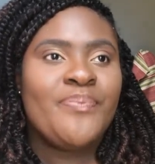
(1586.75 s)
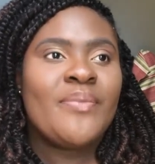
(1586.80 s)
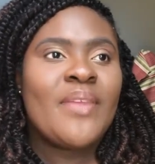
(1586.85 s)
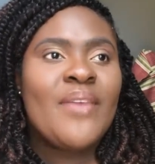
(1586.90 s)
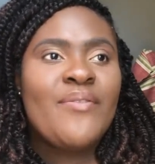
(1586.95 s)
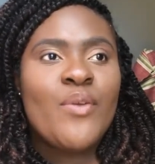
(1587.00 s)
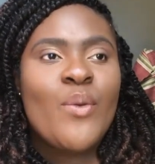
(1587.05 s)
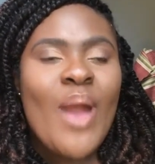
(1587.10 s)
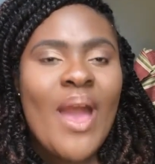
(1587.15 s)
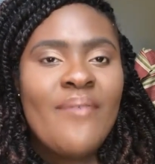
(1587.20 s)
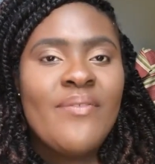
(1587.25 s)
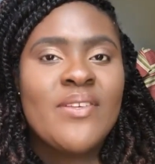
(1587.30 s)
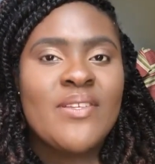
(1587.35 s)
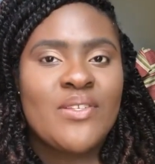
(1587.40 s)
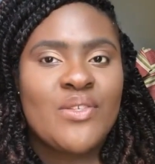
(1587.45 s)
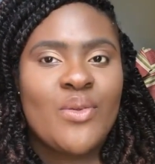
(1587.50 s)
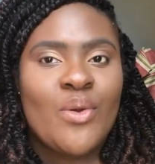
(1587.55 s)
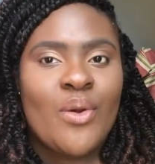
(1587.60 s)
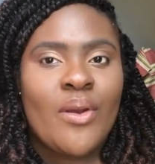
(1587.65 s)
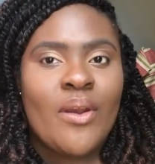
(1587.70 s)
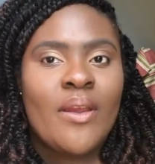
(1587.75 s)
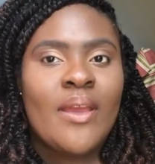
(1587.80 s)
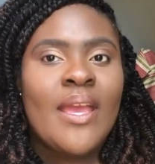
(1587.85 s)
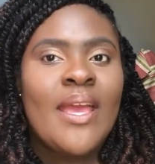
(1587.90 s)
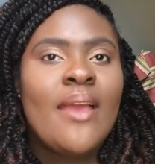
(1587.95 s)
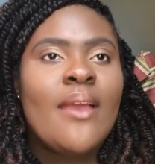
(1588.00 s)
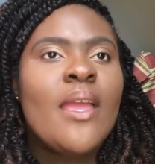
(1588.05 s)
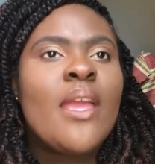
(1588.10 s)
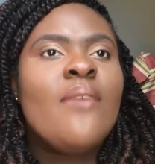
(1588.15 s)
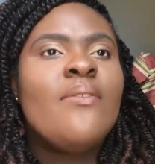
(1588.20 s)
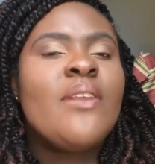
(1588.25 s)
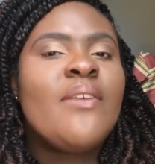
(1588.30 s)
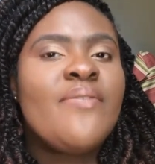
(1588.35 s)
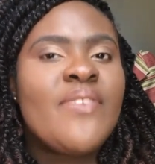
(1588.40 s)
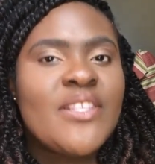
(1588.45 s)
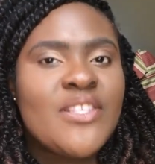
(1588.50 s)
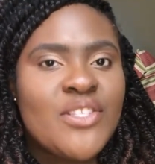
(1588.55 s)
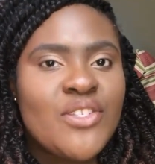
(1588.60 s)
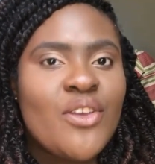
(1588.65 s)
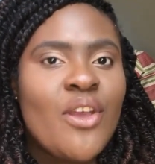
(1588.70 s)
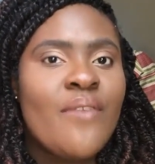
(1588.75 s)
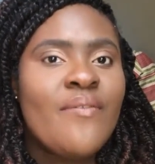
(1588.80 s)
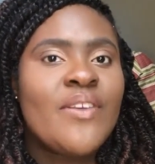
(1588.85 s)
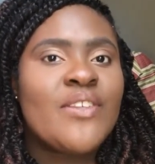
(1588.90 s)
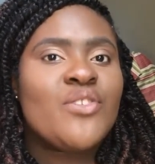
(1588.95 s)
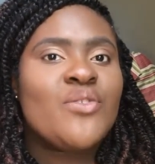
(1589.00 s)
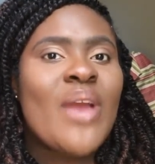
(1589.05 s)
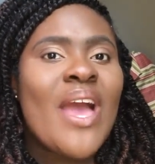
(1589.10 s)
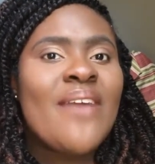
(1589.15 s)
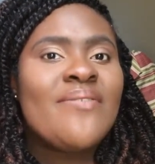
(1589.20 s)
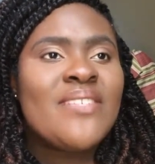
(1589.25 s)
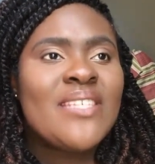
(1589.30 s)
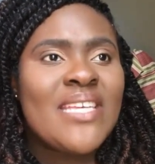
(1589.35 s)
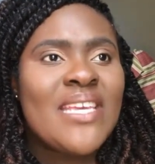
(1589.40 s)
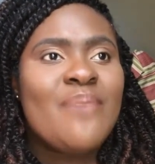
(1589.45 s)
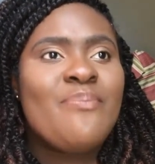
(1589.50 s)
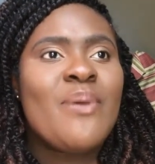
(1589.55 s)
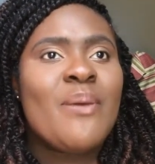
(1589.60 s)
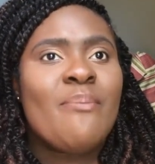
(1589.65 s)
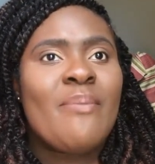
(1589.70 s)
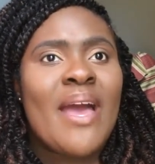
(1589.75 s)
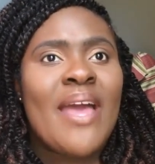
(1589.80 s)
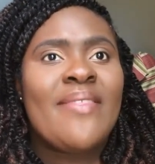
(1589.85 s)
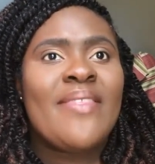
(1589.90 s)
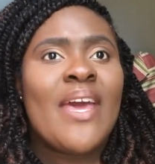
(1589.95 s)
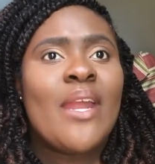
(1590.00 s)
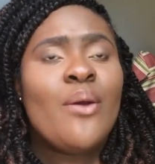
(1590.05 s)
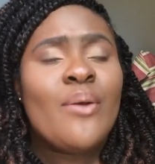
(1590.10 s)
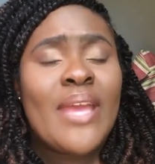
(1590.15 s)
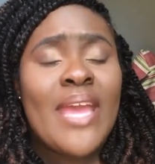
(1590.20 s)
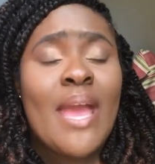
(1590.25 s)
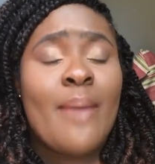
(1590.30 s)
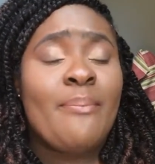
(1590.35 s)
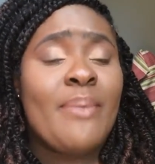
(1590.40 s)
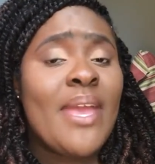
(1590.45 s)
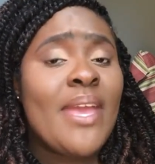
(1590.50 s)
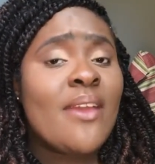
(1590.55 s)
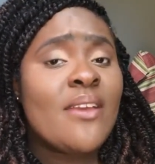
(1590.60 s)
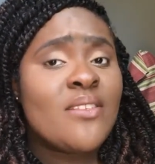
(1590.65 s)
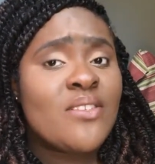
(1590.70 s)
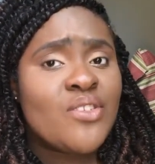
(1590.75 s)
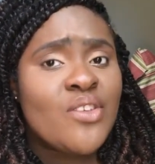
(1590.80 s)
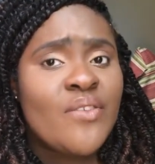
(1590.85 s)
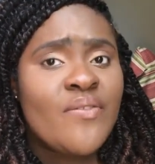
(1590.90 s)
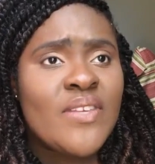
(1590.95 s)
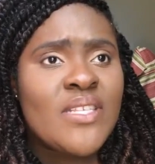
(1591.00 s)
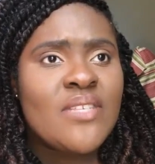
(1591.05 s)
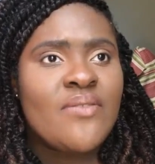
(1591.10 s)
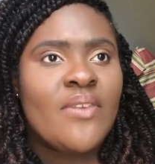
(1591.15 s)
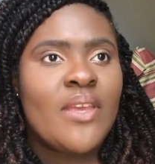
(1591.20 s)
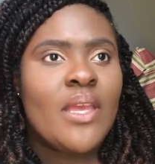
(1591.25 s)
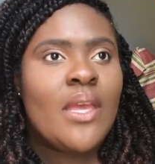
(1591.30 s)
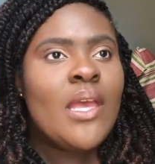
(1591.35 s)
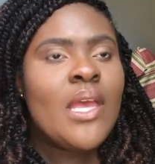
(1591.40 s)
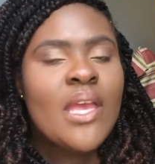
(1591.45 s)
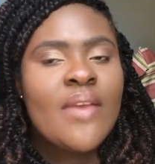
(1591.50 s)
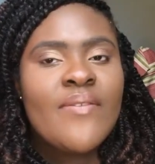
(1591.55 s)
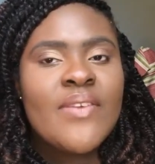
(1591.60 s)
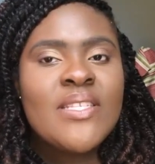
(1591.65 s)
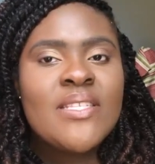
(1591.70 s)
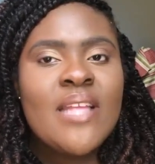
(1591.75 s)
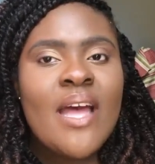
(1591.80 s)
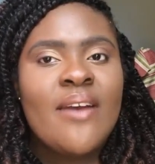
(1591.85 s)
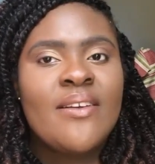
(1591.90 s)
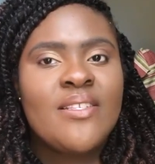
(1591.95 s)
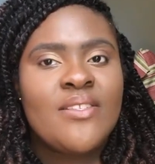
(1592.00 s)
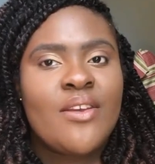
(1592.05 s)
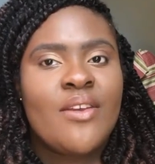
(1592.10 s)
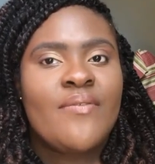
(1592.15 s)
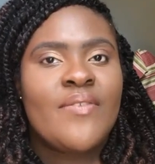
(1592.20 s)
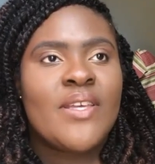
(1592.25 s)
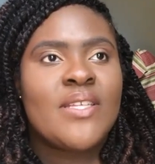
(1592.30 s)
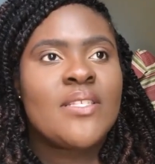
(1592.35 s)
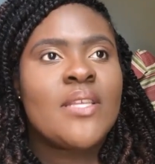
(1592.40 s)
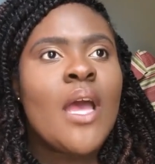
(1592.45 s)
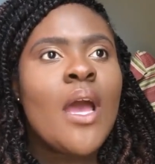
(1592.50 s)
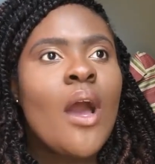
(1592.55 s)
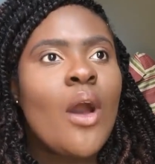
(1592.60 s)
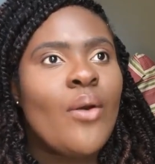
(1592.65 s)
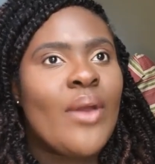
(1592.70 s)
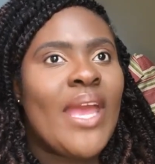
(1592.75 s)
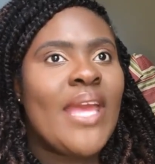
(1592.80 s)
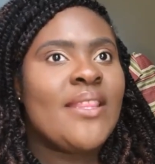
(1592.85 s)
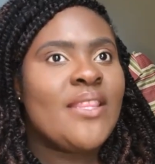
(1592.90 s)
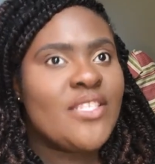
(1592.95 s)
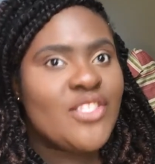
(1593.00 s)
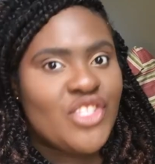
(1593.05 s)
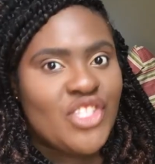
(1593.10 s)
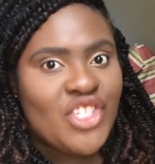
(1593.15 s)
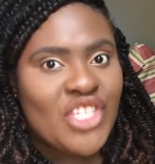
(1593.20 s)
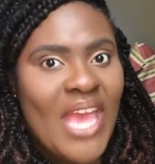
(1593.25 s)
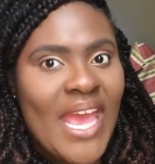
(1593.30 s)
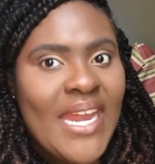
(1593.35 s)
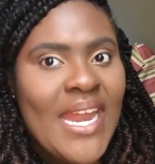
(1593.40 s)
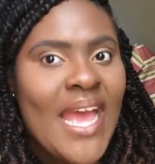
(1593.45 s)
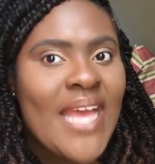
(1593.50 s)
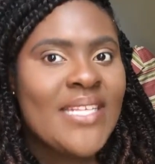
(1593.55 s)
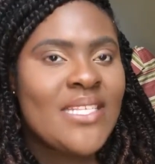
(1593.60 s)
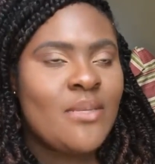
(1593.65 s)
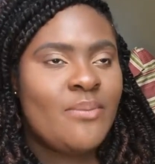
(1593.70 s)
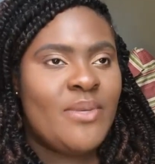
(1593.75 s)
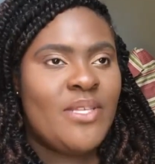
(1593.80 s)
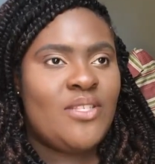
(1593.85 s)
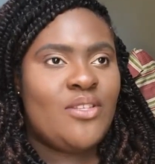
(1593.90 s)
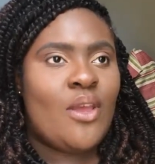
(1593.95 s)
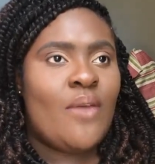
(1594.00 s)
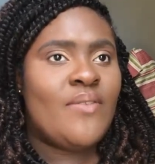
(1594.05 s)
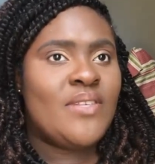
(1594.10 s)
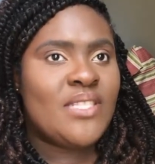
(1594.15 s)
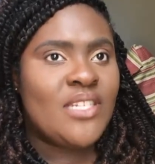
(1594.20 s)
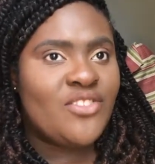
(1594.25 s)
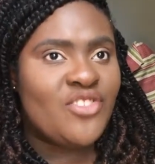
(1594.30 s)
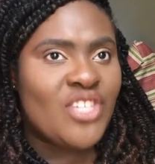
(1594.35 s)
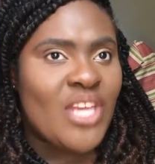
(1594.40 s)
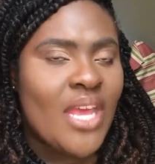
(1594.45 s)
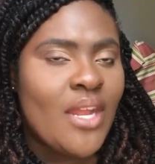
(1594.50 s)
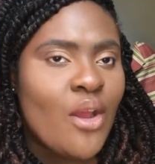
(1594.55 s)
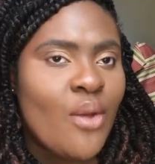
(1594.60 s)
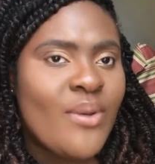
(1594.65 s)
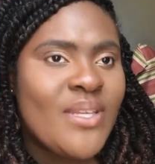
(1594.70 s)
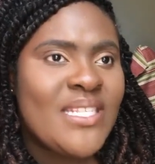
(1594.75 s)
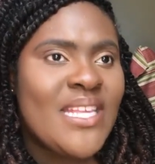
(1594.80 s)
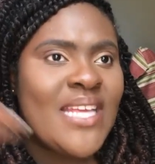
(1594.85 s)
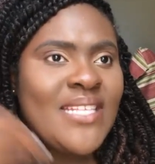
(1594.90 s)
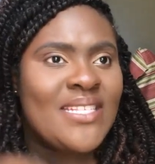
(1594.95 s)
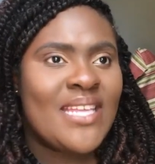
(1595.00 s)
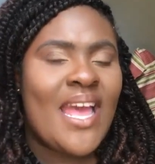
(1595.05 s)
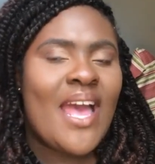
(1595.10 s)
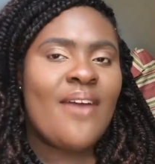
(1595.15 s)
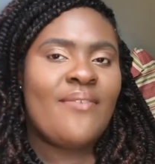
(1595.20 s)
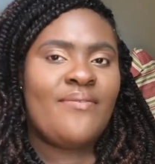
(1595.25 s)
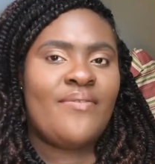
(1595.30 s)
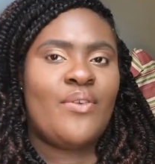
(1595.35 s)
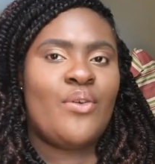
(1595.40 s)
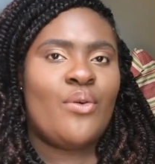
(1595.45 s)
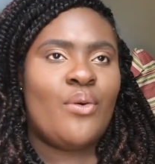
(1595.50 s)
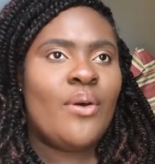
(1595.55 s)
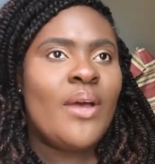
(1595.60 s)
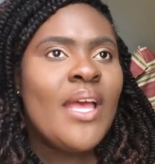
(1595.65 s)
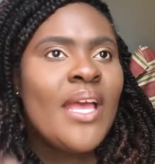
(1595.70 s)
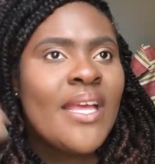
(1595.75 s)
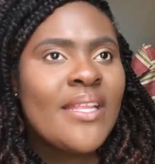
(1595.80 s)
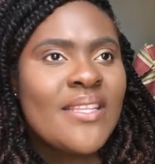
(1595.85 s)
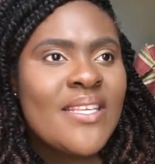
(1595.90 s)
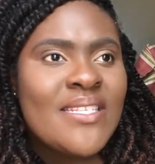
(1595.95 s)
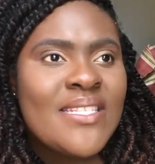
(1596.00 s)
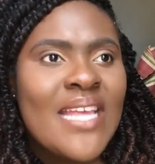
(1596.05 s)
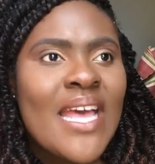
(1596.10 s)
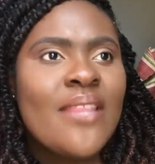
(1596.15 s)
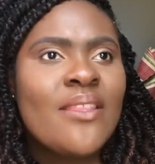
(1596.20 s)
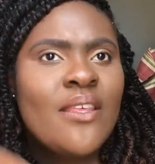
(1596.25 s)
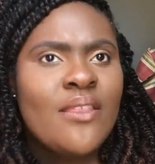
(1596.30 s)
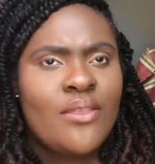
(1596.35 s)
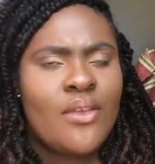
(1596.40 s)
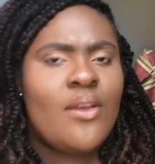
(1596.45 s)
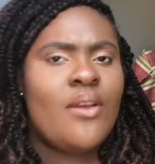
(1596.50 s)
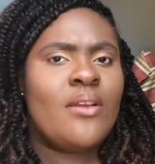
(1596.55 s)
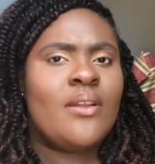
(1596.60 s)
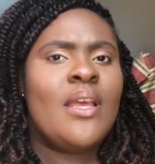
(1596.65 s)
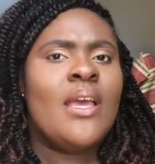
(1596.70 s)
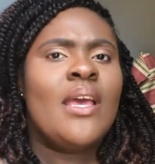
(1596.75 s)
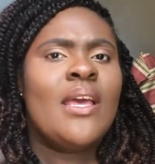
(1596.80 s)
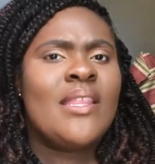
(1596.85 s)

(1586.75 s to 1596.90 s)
If you have a store, even if it's service, you have to keep in mind that, okay, I'm paying a service fee. If it's not service, okay, the gen has to be service. The gen always has to have fuel. This, that, and the third.